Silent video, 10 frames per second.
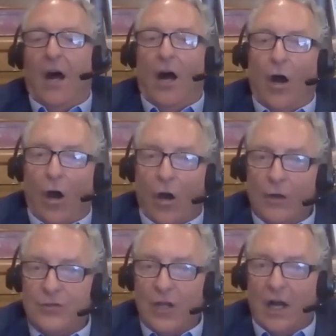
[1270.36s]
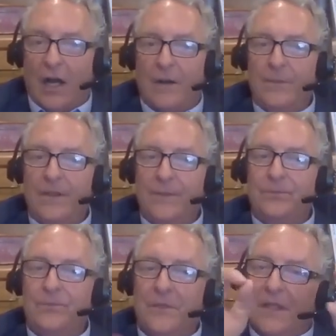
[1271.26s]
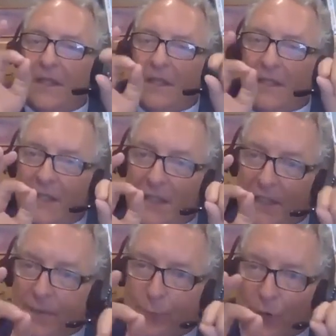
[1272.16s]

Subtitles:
Our job, if